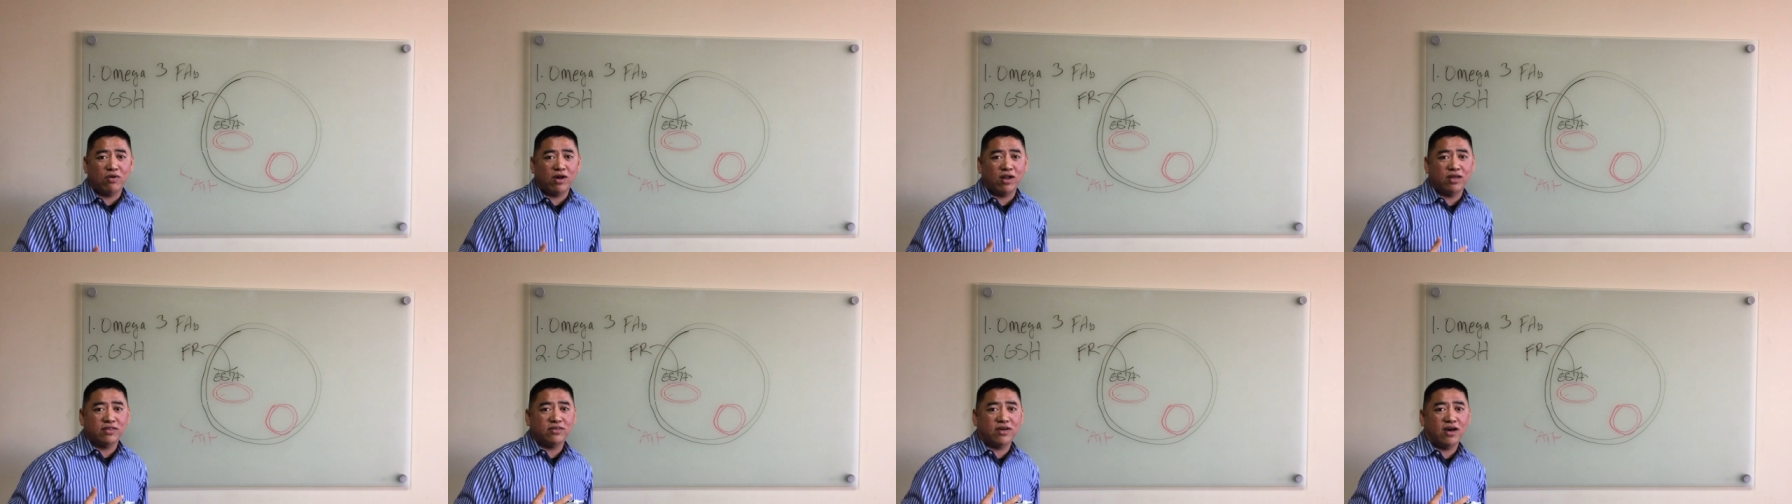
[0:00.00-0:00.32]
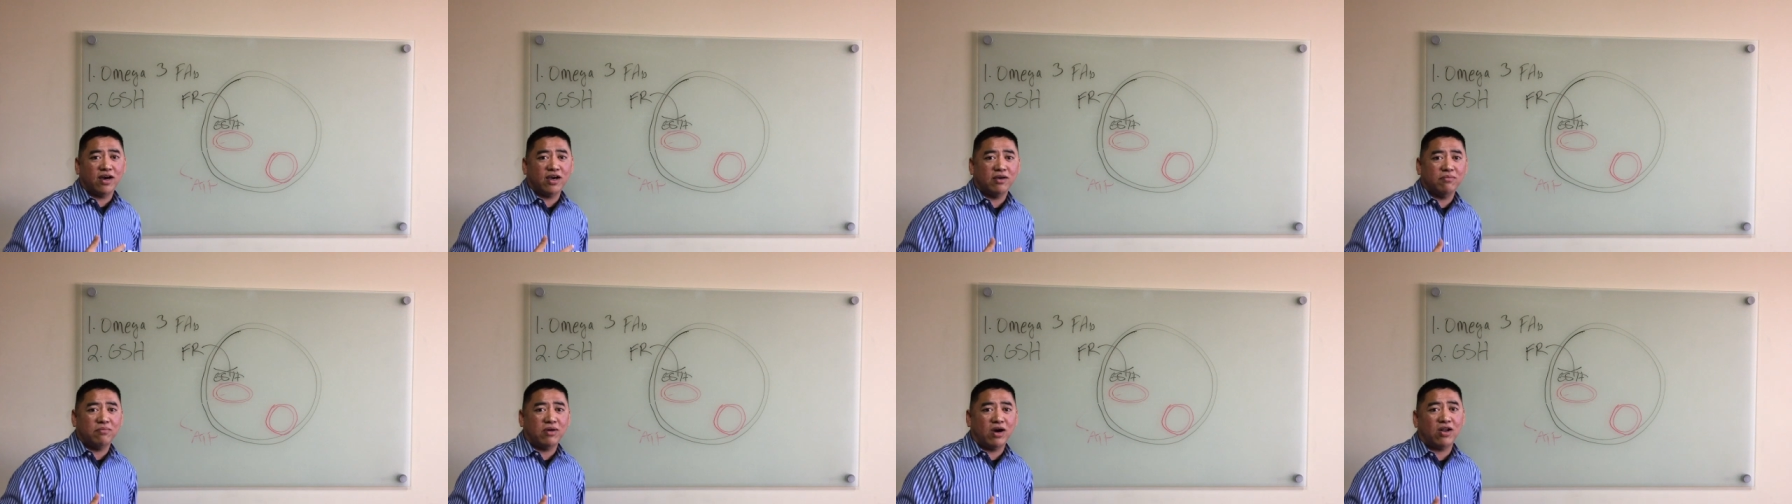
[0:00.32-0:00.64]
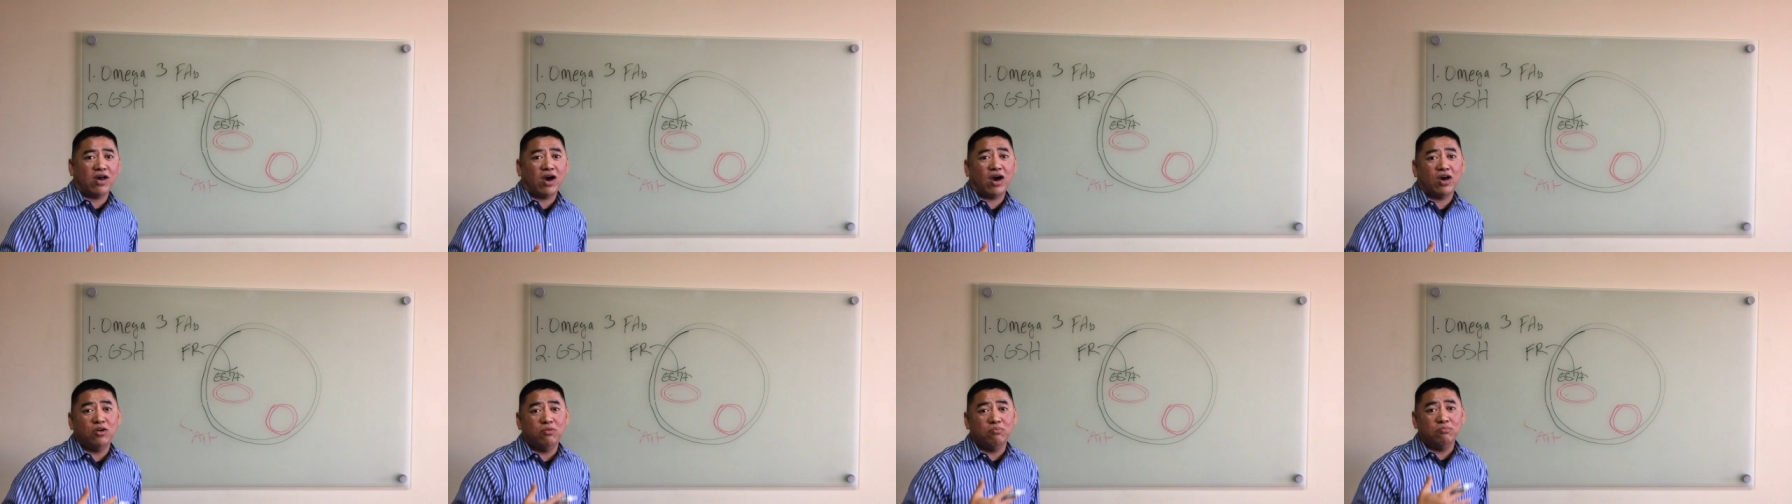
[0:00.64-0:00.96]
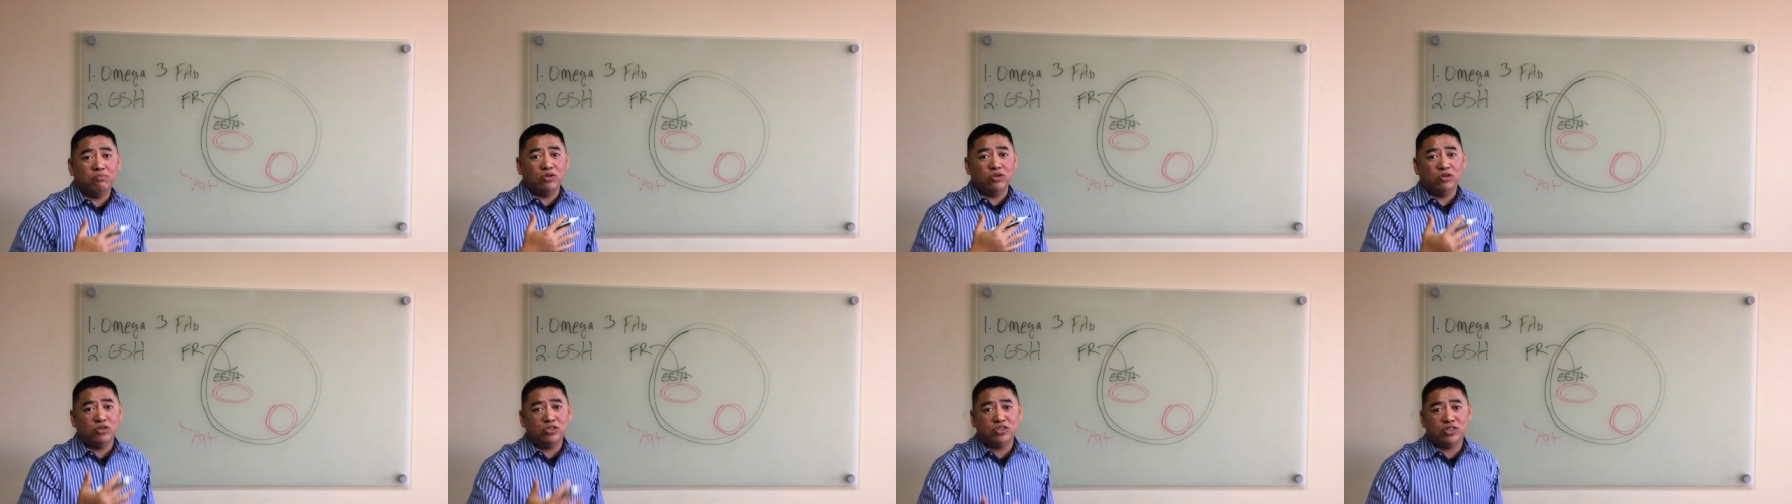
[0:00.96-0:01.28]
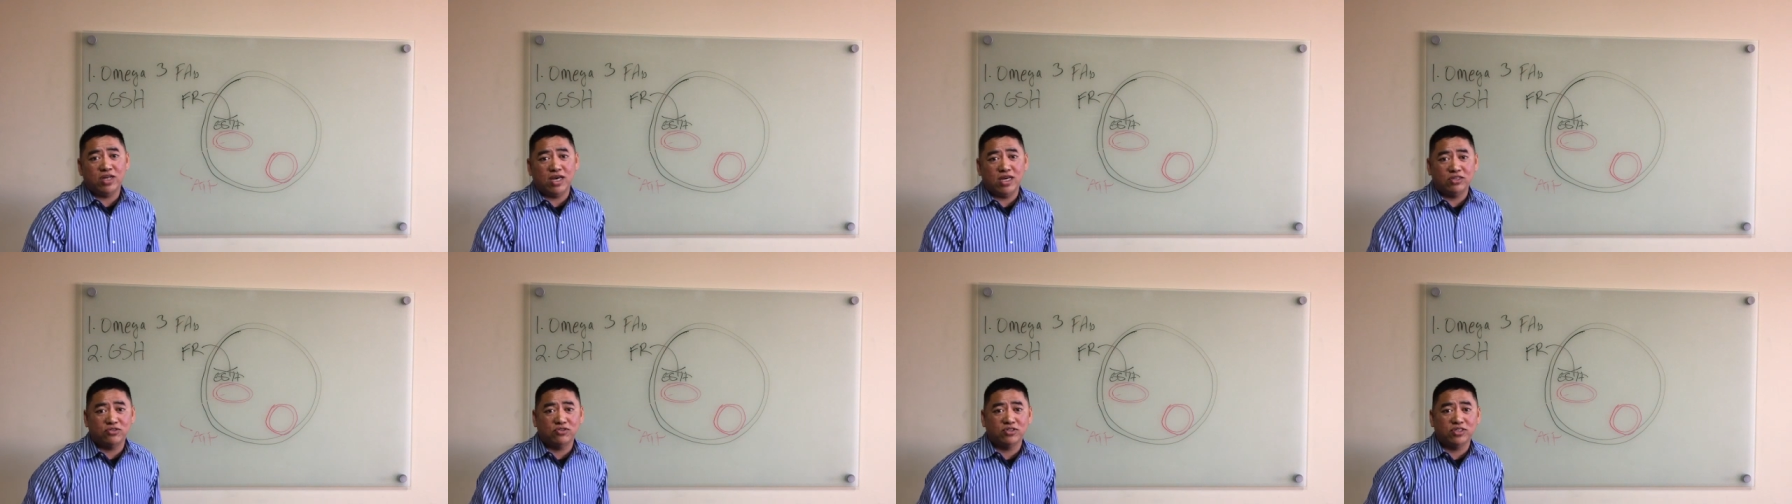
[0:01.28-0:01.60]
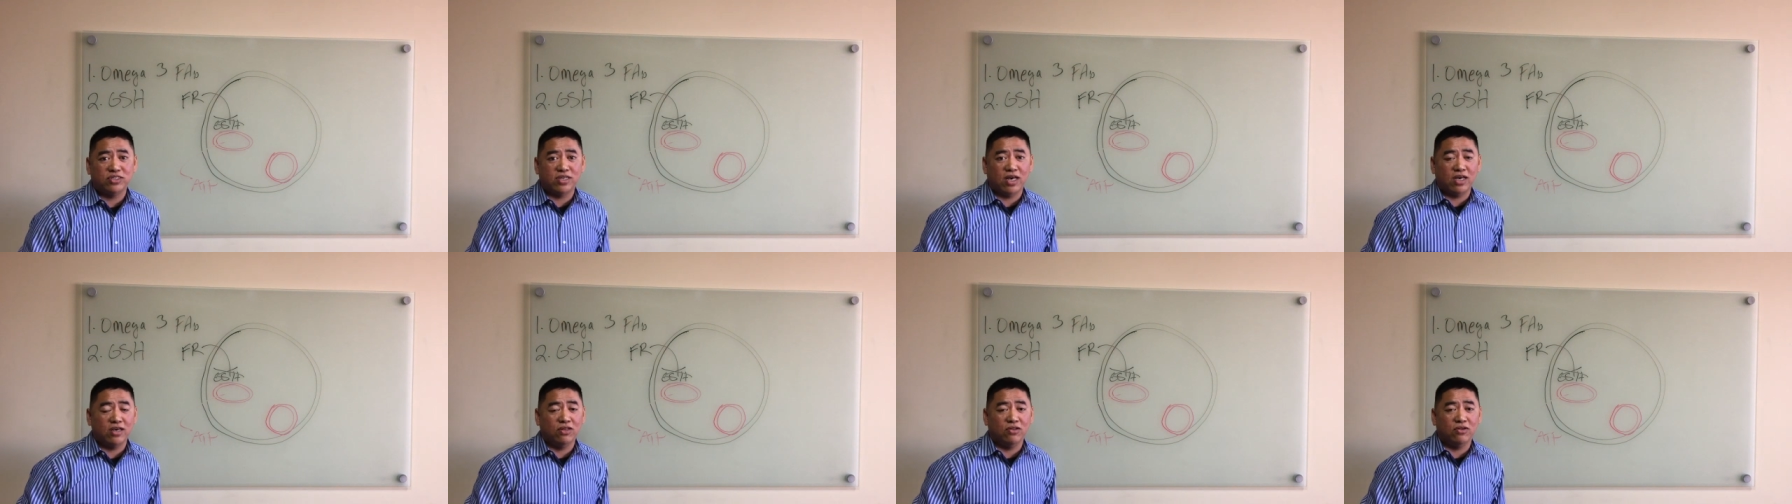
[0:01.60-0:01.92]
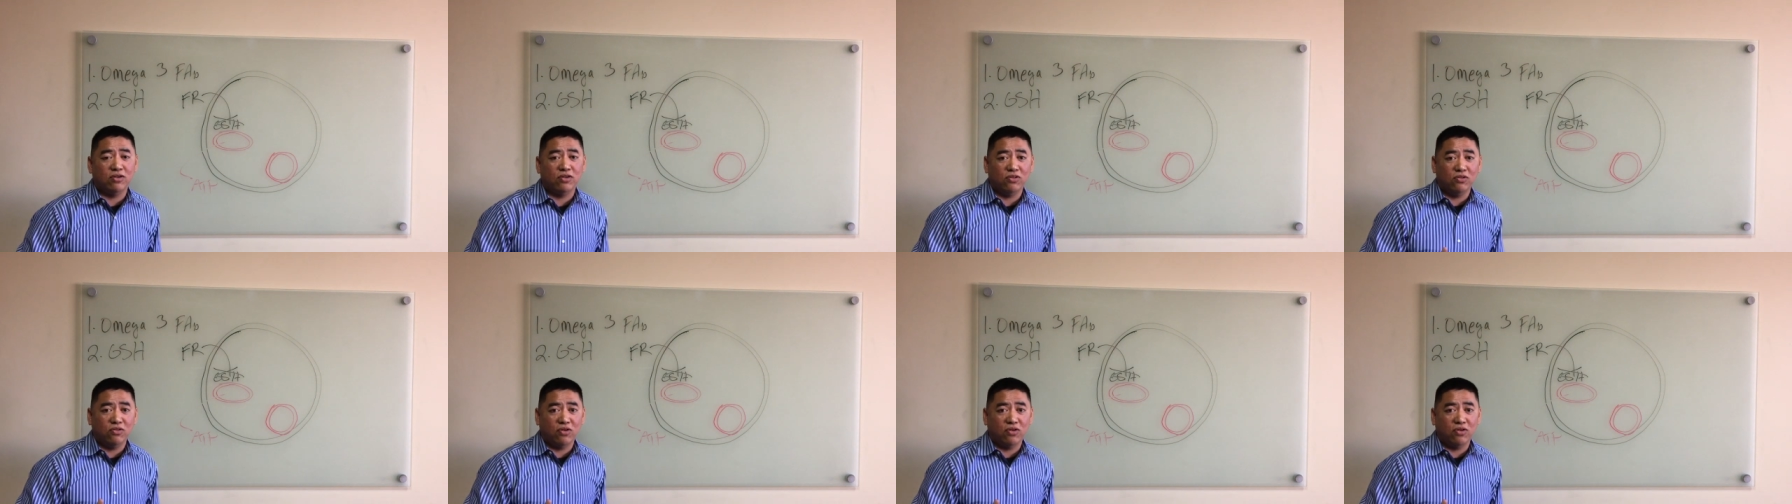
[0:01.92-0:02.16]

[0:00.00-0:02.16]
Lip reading: want to talk about how to boost intracellular